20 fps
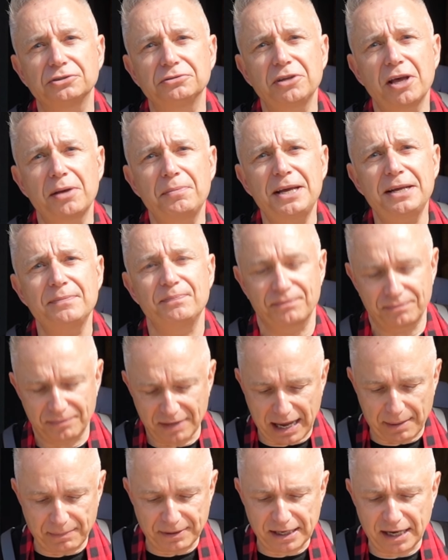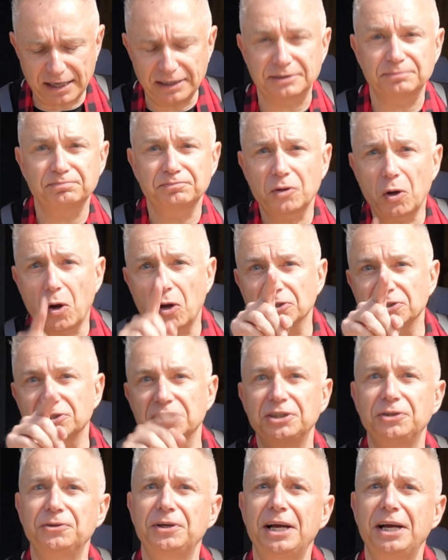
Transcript: You know what I mean? Happy days. I'll see you